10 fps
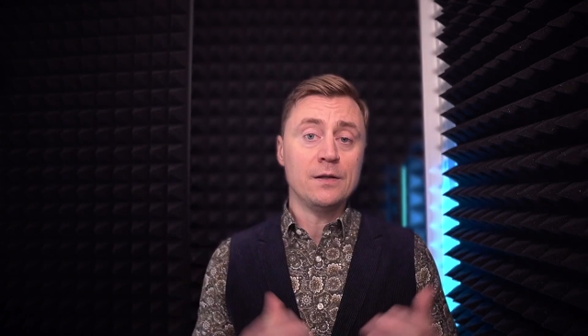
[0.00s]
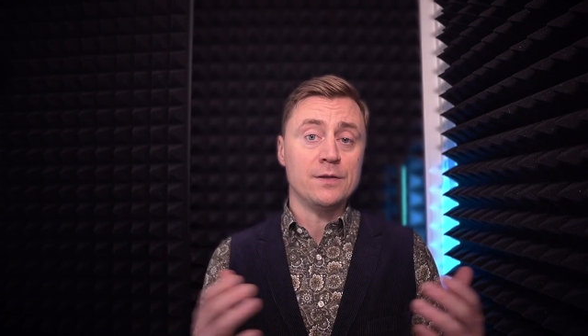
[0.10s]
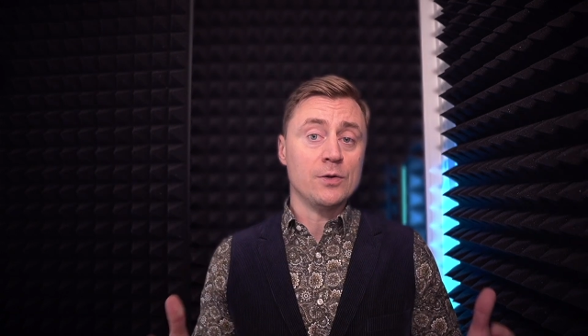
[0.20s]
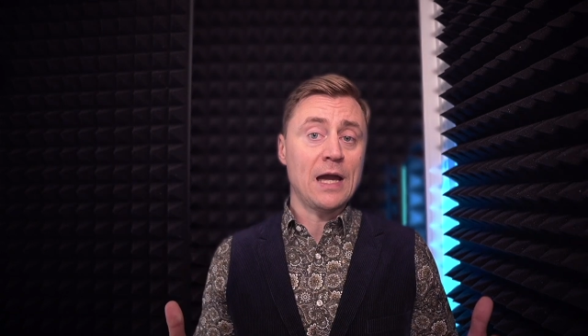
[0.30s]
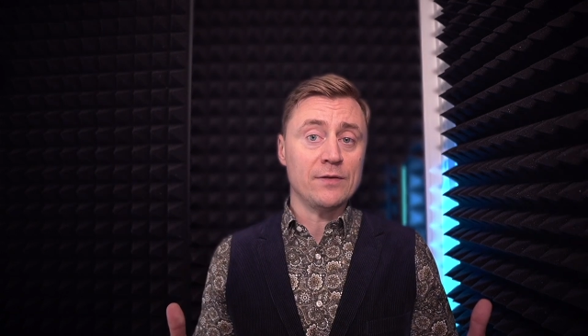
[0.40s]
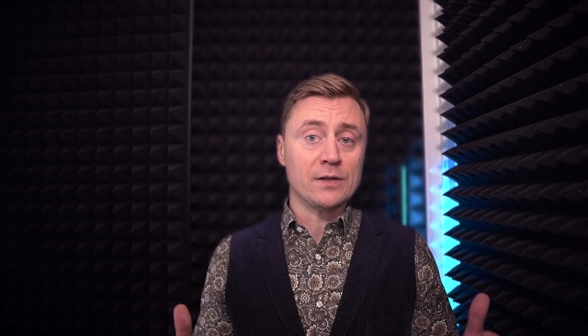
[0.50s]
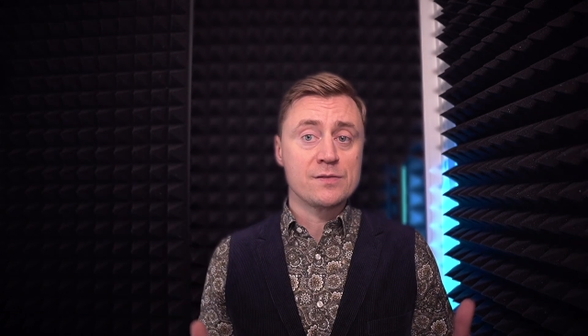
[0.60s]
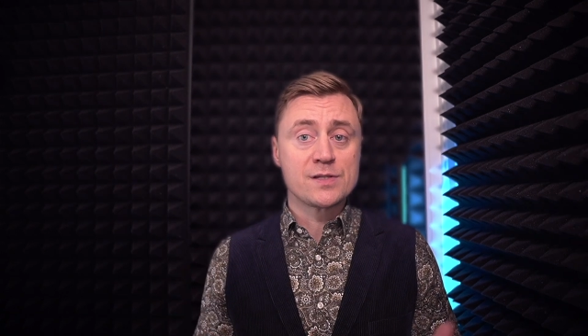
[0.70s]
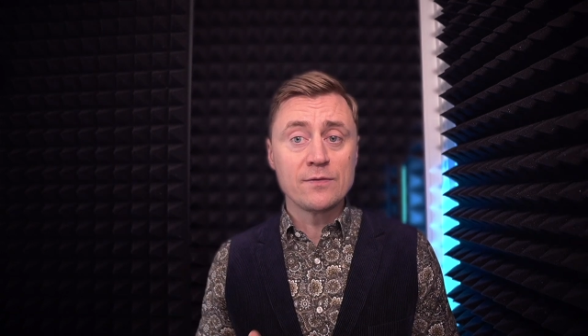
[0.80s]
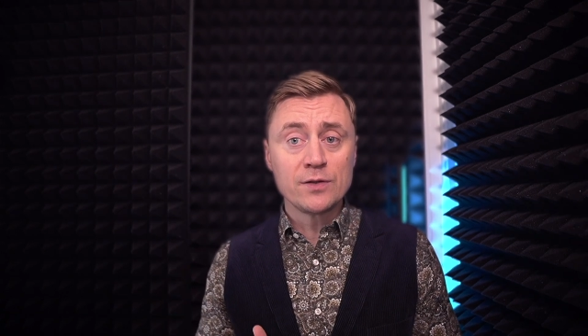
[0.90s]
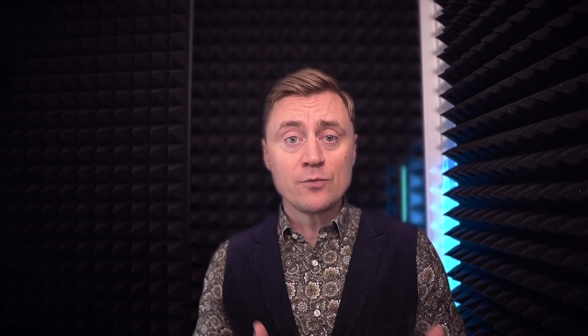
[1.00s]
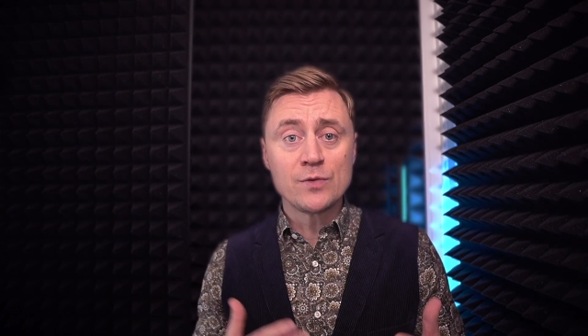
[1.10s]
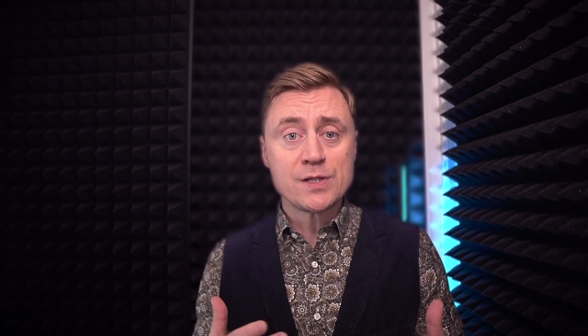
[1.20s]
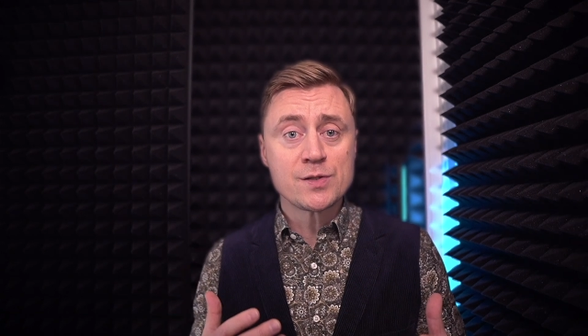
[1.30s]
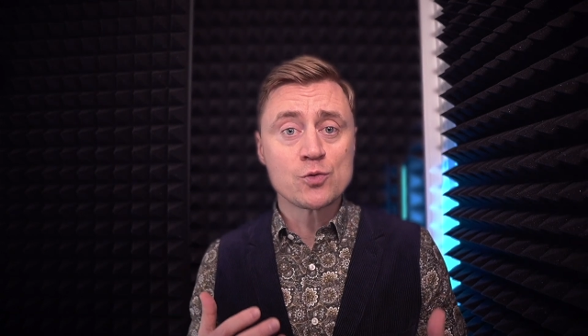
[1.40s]
There you have it, 17
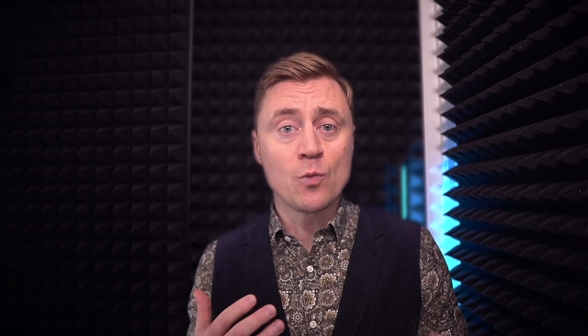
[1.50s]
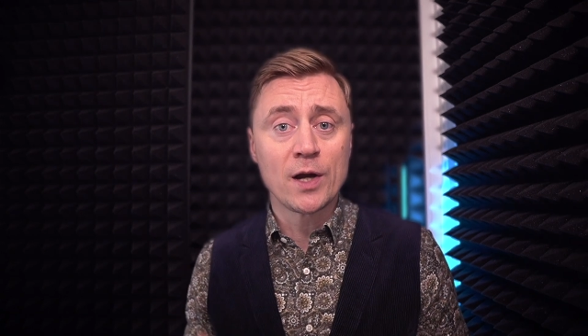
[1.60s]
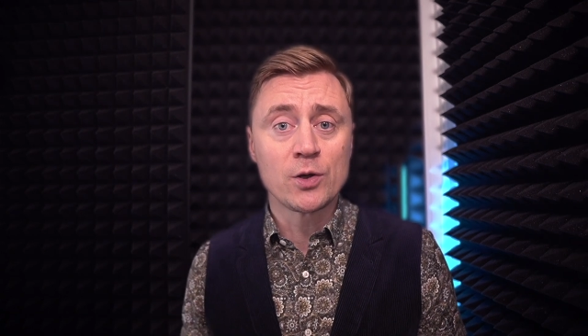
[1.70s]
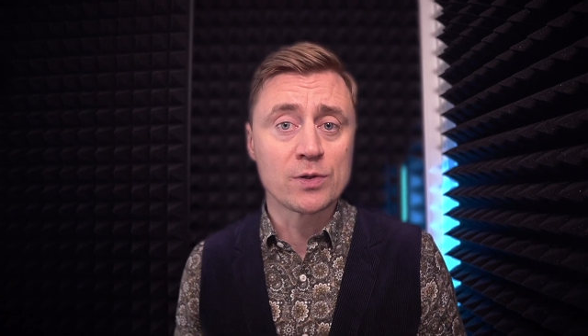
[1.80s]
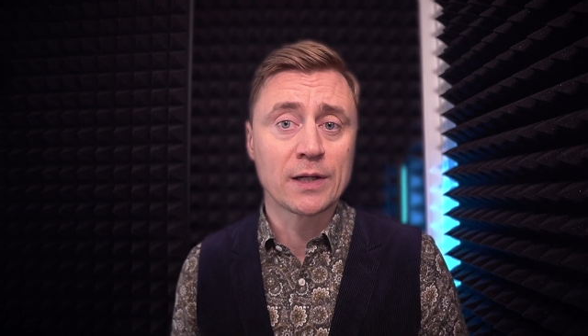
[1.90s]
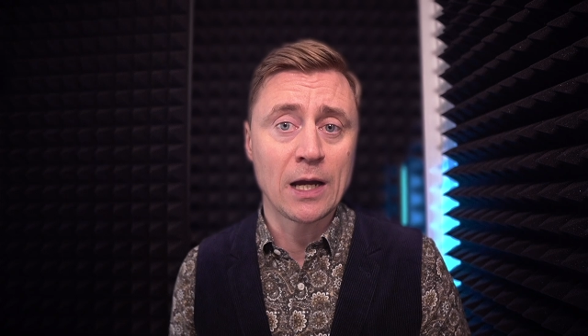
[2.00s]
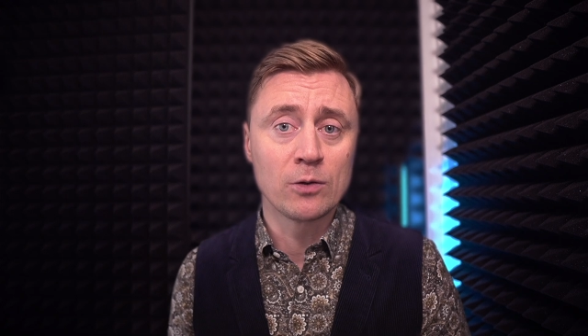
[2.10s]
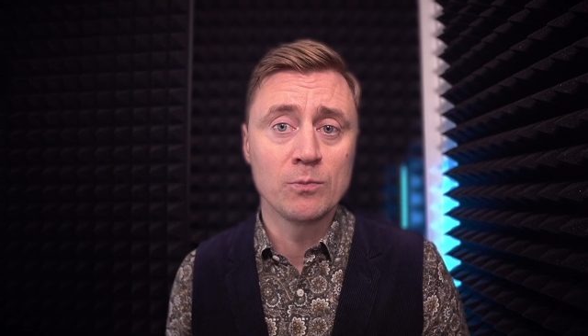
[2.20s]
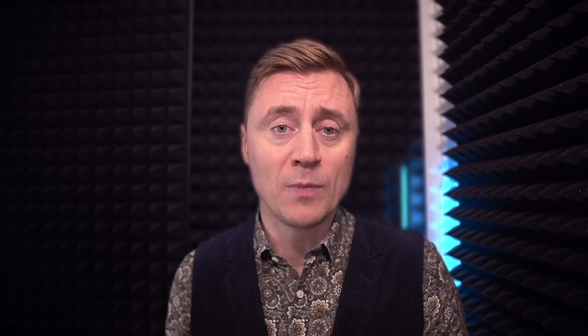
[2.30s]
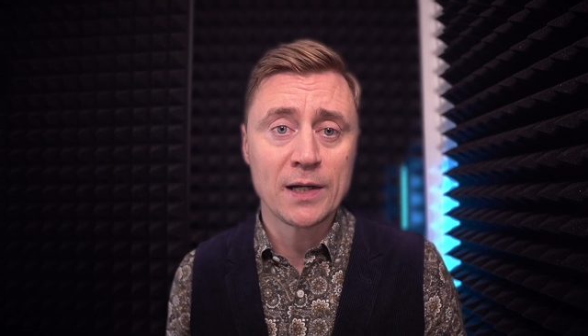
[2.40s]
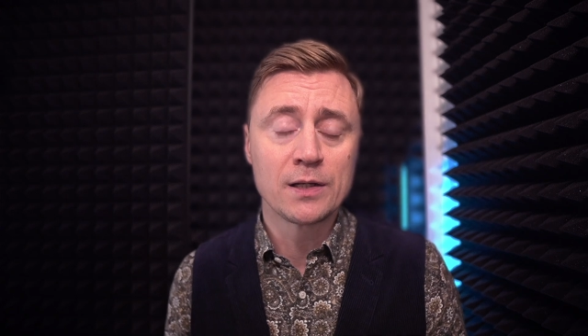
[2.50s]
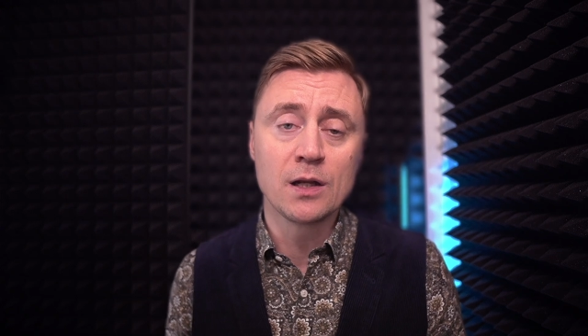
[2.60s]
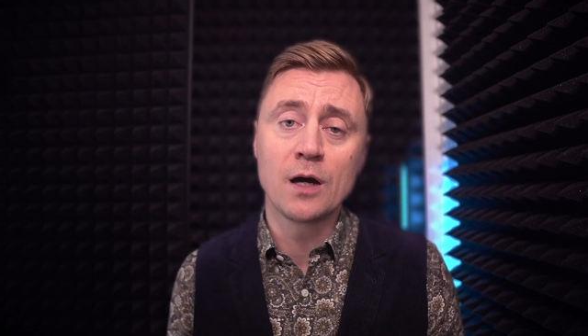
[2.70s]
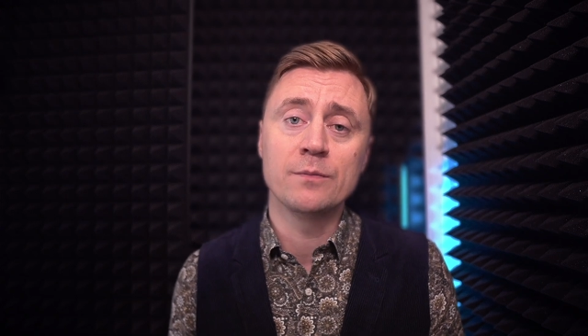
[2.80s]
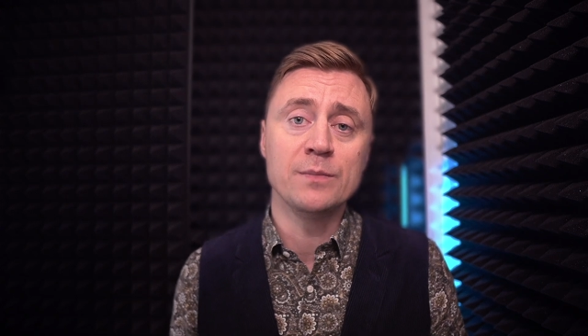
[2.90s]
reasons why your account might
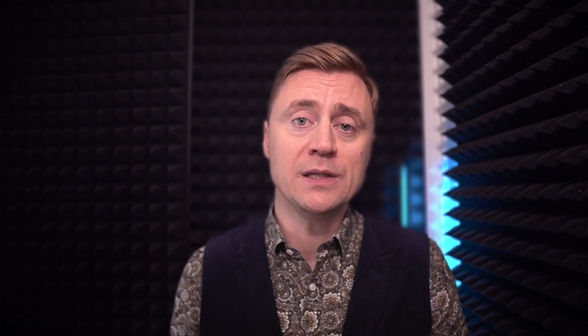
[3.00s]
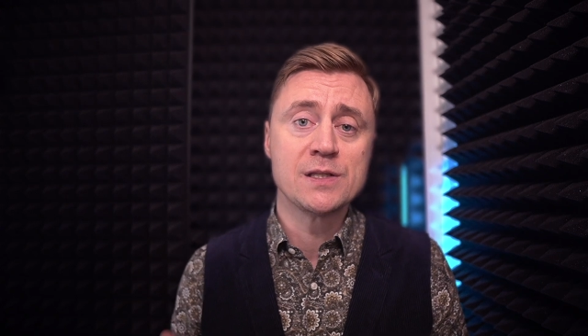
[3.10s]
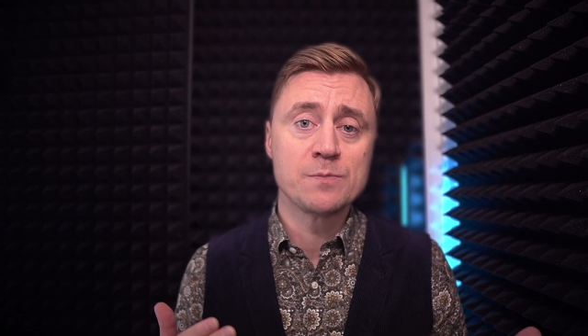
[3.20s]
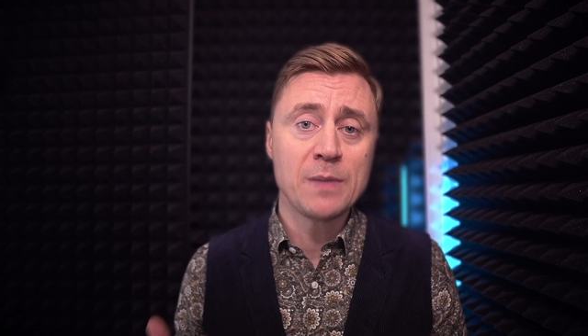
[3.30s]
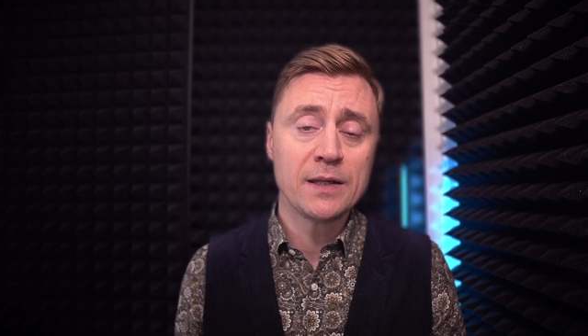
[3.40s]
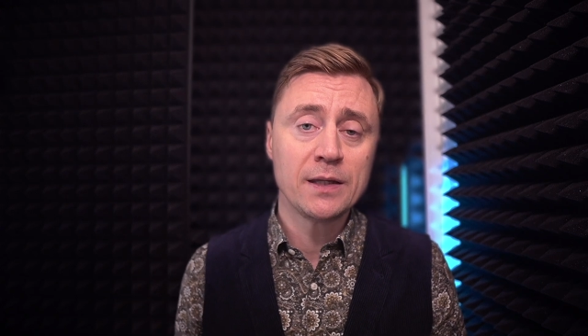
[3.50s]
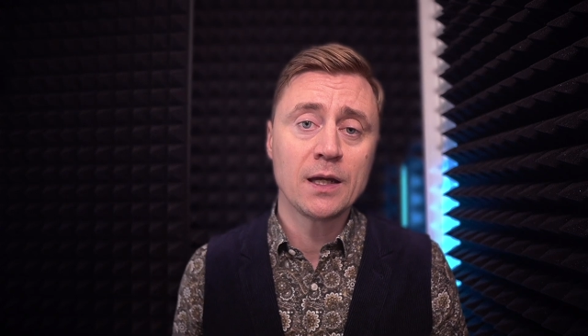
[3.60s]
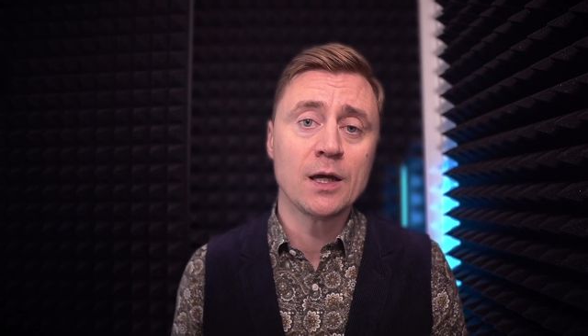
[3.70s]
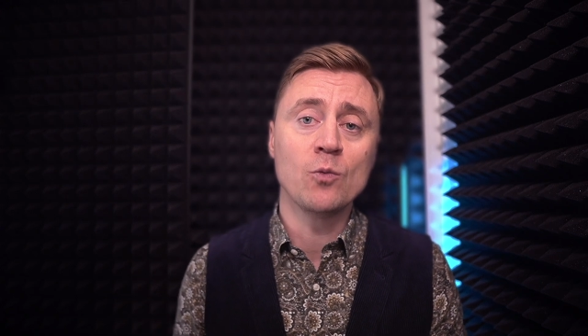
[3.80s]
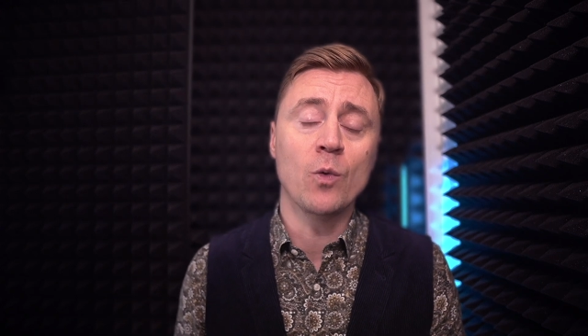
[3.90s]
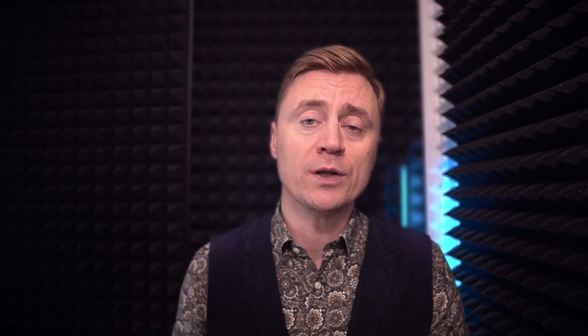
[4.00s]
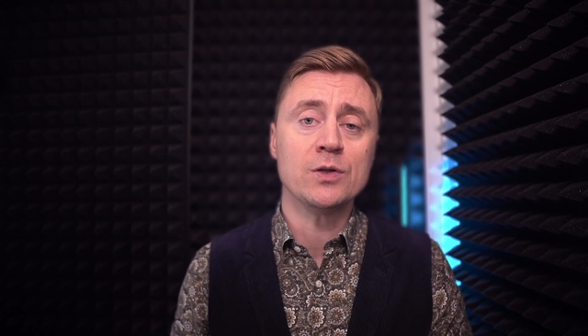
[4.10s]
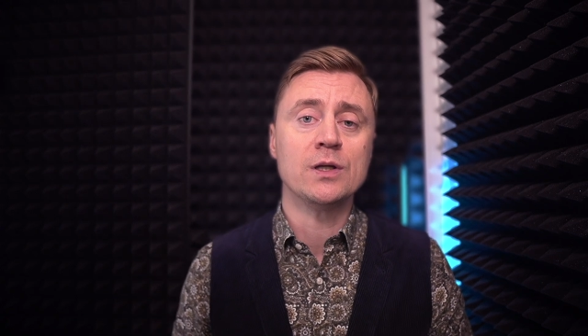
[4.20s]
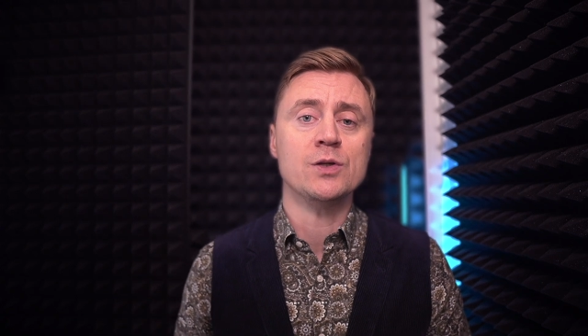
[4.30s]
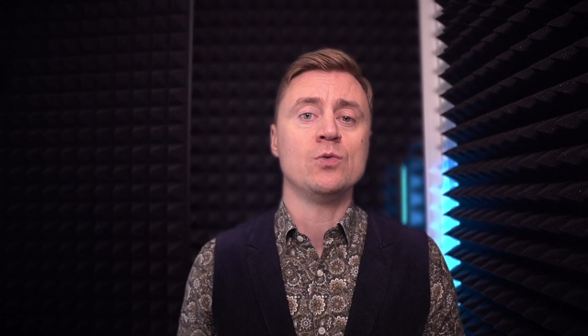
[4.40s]
not be spending and what you
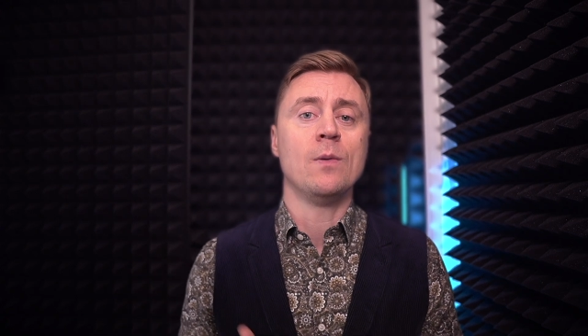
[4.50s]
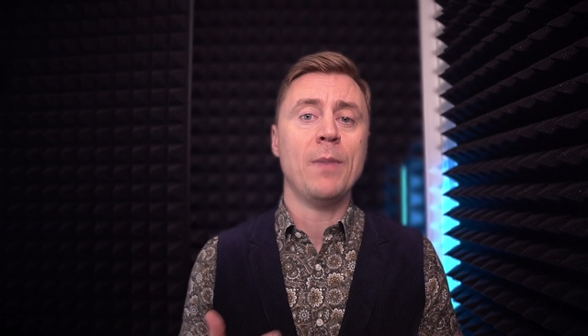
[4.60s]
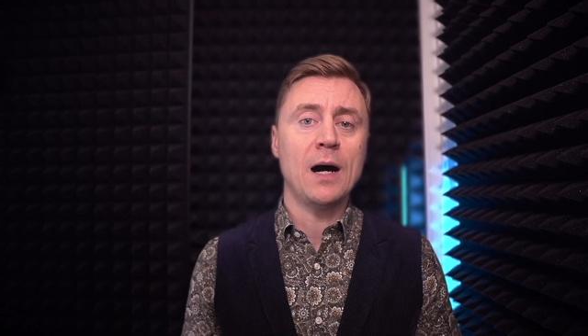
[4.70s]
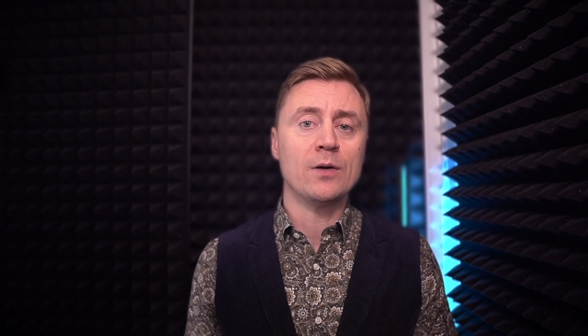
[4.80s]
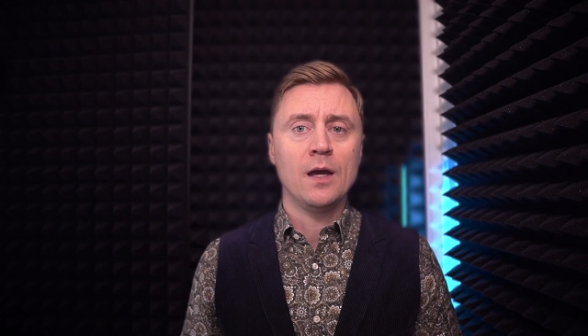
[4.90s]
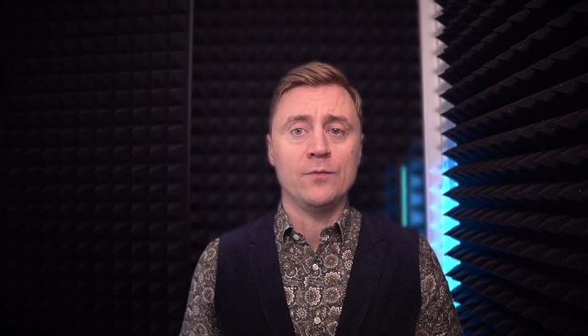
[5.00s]
can do about it.